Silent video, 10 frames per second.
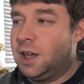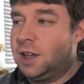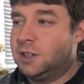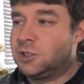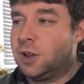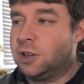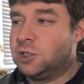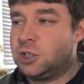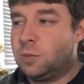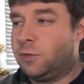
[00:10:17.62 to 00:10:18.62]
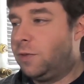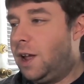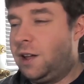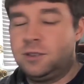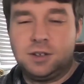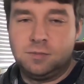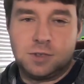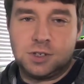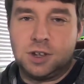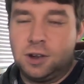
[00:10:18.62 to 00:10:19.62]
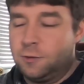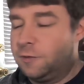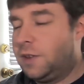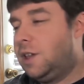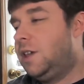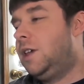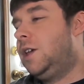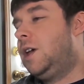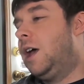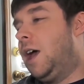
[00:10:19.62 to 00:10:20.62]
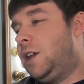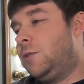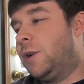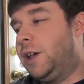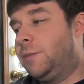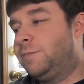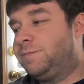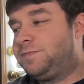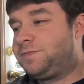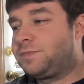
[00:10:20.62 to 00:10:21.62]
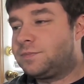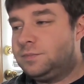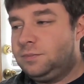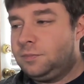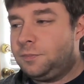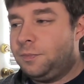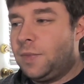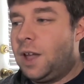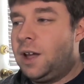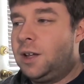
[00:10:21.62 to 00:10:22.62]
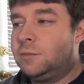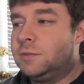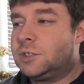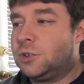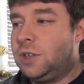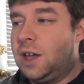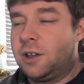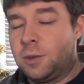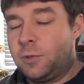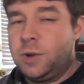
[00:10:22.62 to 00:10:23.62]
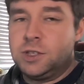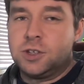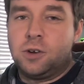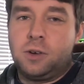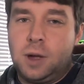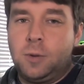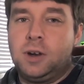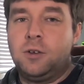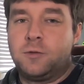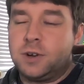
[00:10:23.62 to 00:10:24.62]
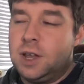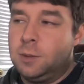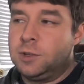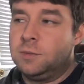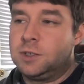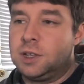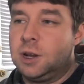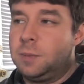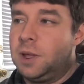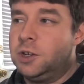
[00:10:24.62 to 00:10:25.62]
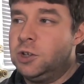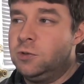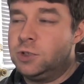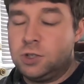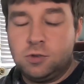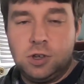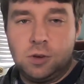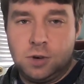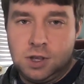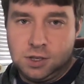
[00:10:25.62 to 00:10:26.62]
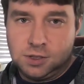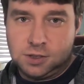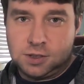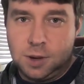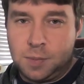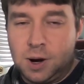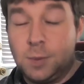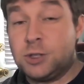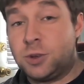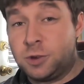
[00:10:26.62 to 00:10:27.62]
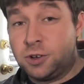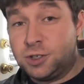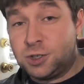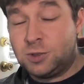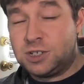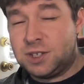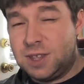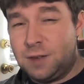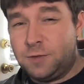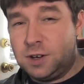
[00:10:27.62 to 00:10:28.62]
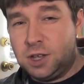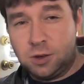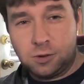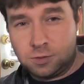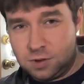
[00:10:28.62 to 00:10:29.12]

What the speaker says: so I could show him around and stuff. Anyway, so yeah, a couple weeks ago, I went over and helped him set up a new studio in his apartment. So I'm going to switch to that video